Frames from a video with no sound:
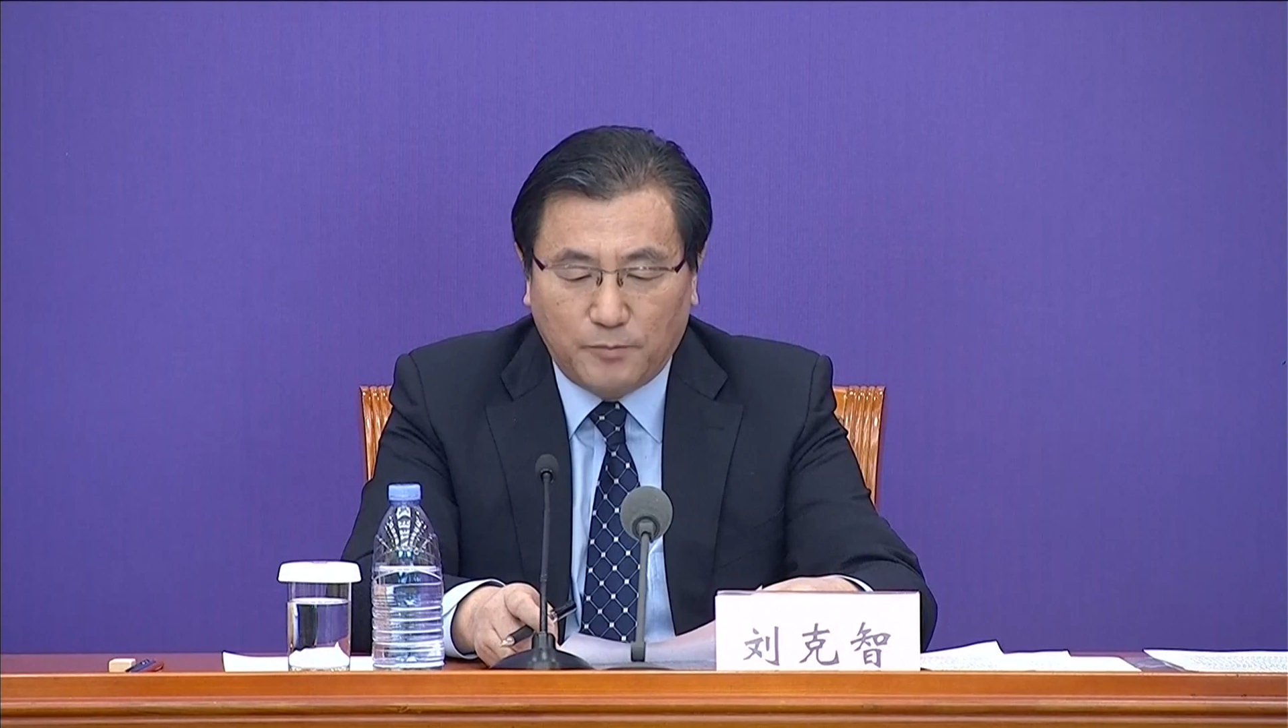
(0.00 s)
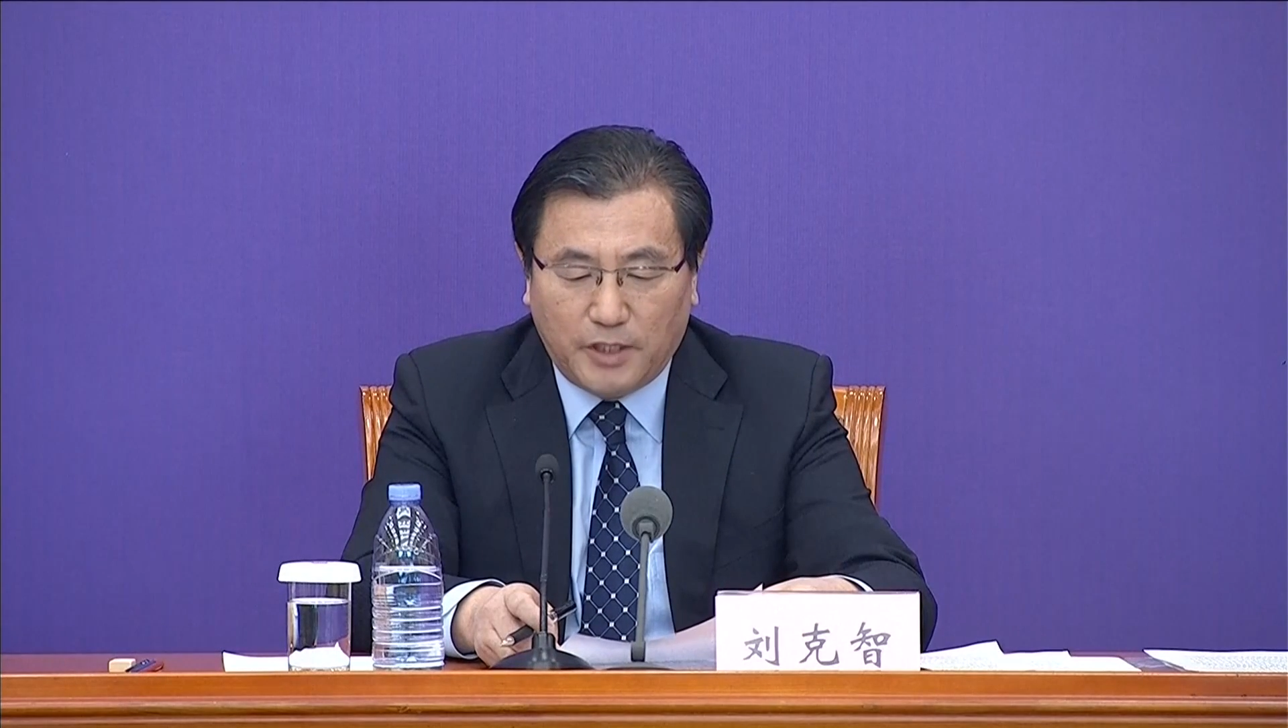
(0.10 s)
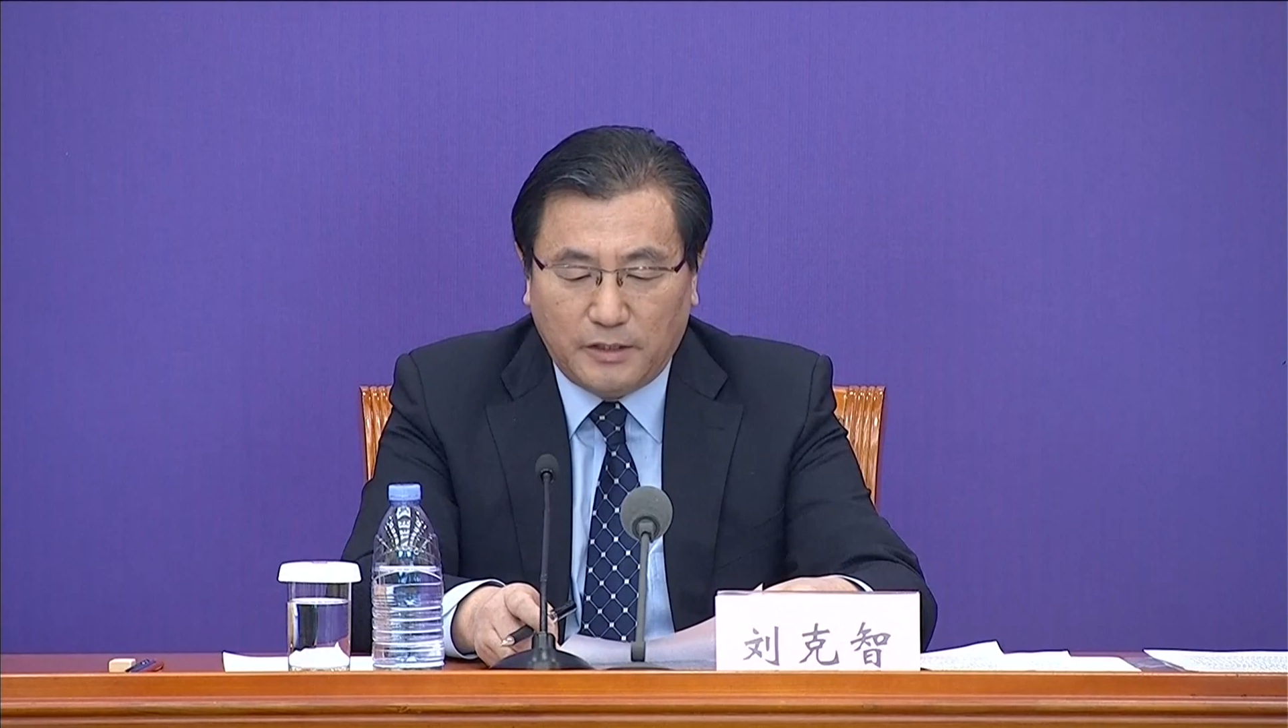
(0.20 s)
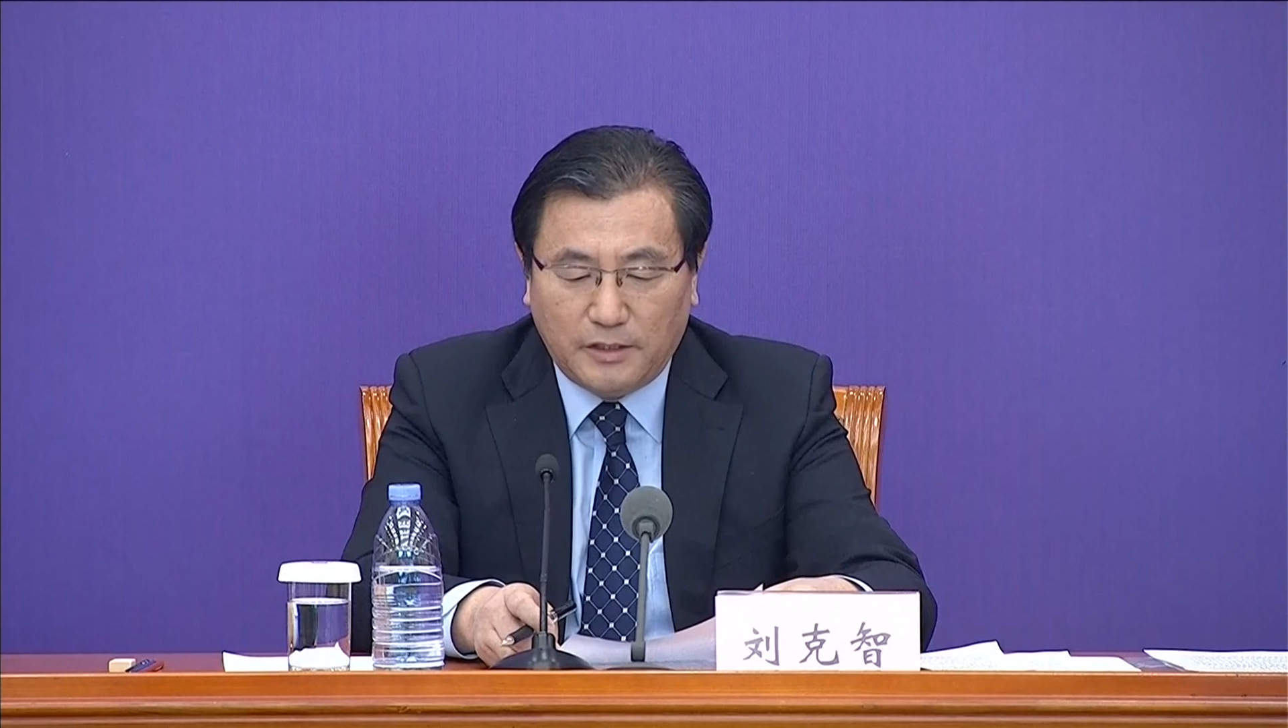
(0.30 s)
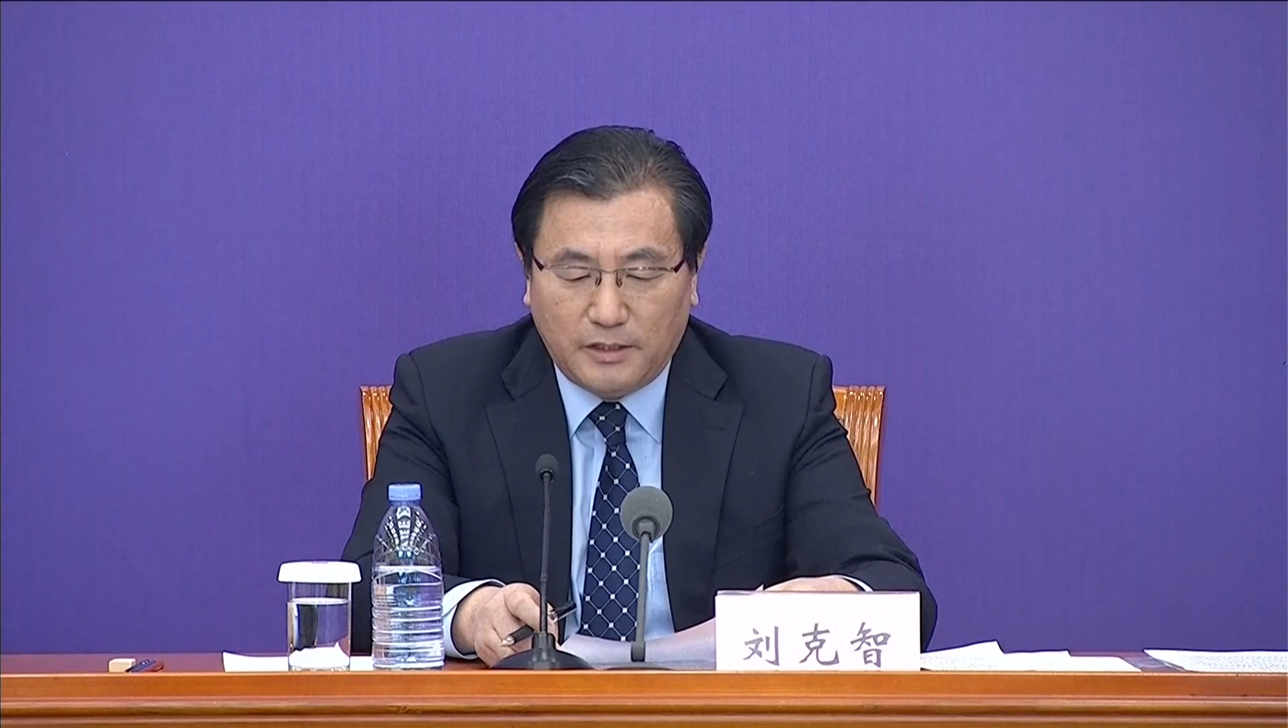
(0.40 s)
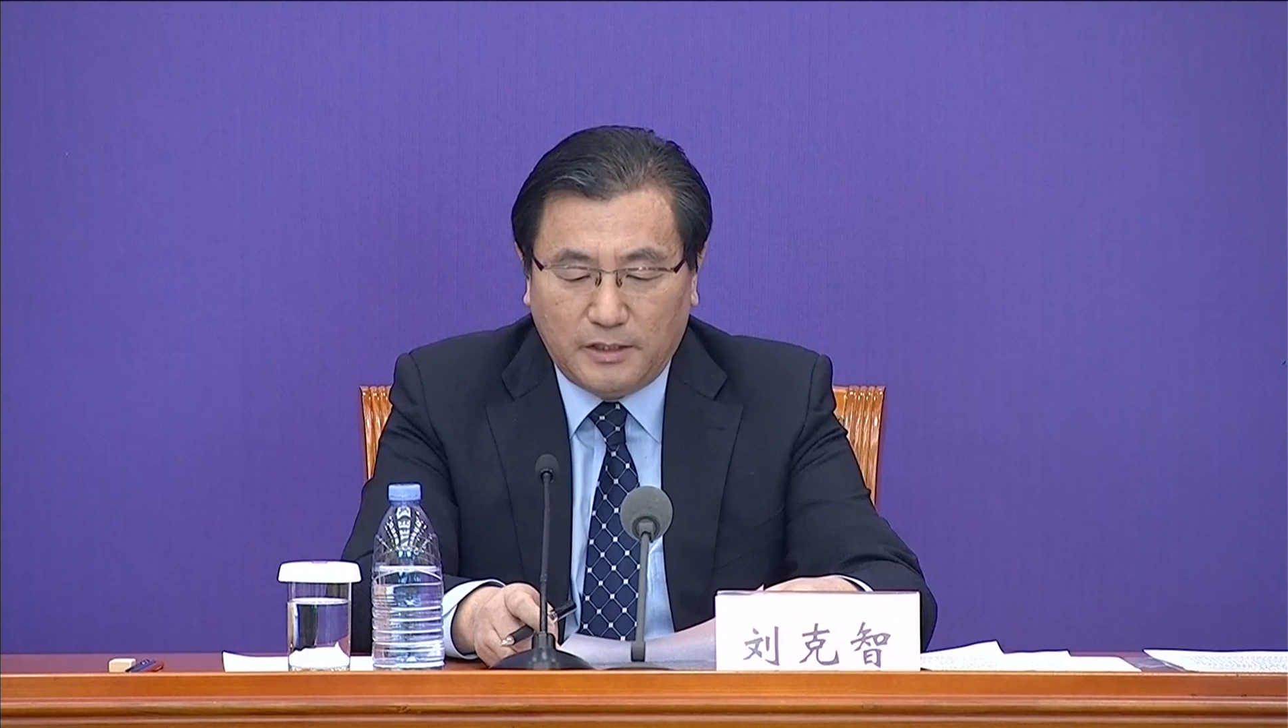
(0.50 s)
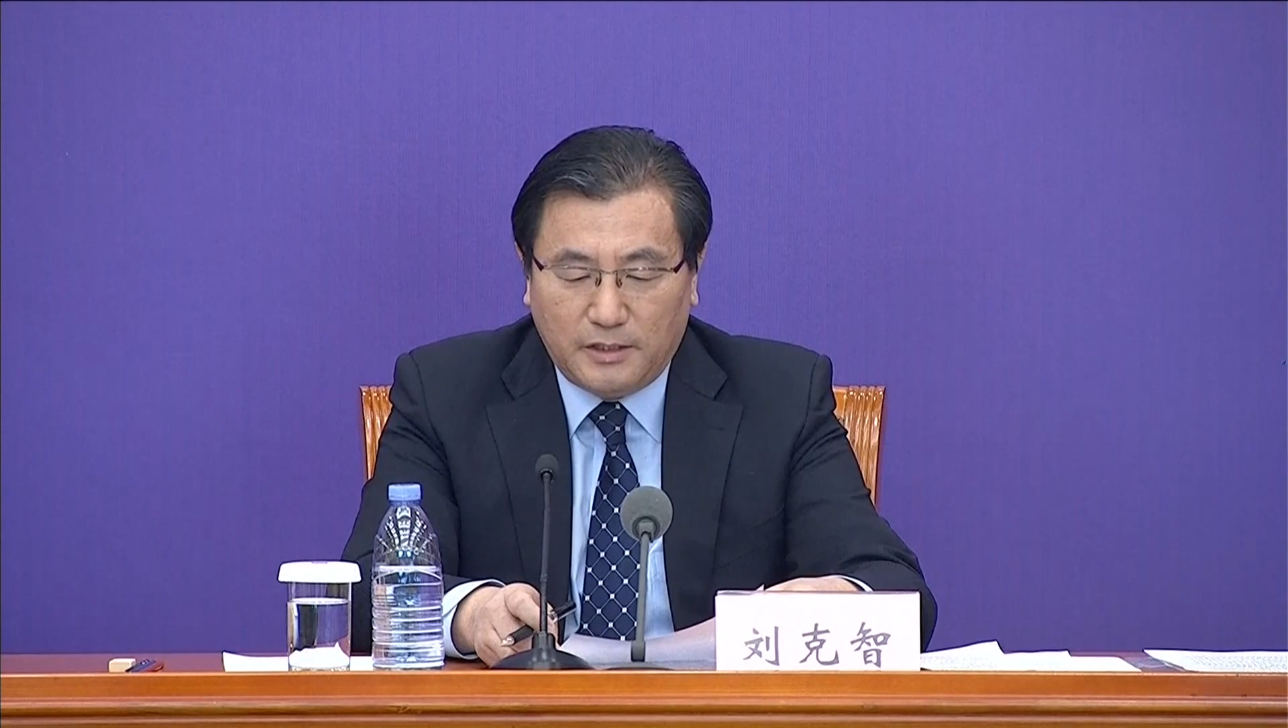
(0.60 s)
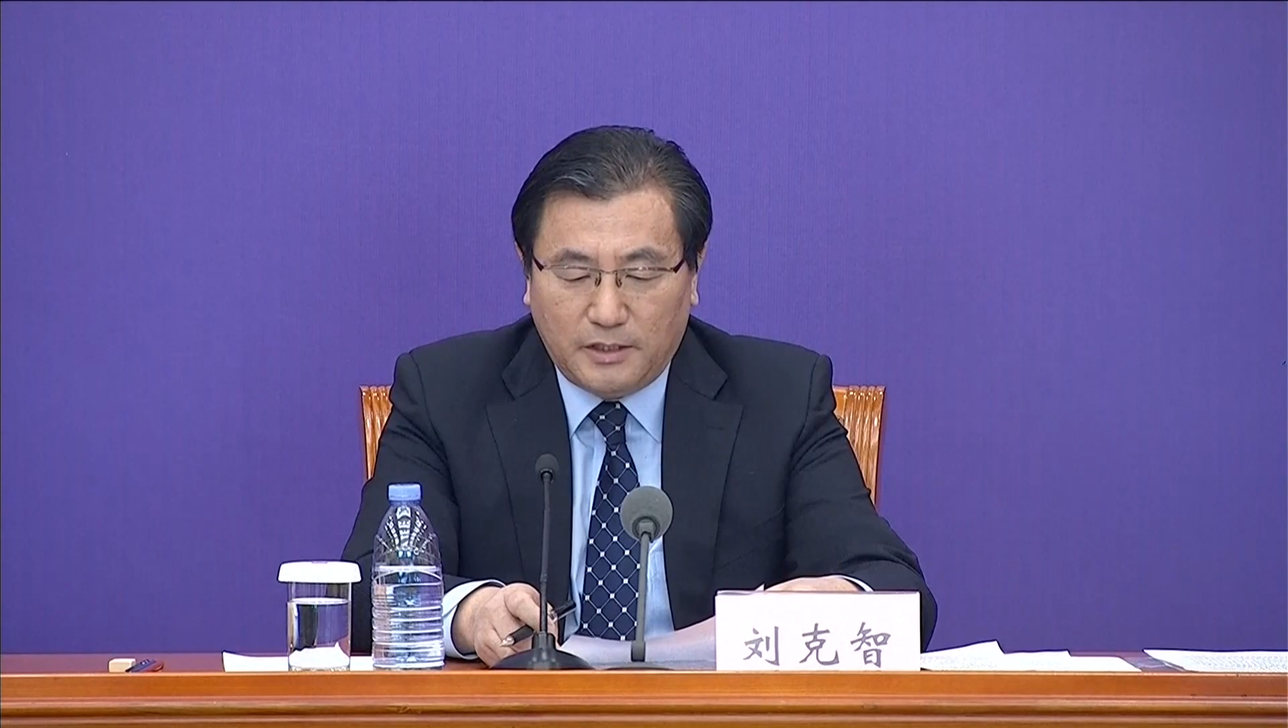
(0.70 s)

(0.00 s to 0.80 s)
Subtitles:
reduction in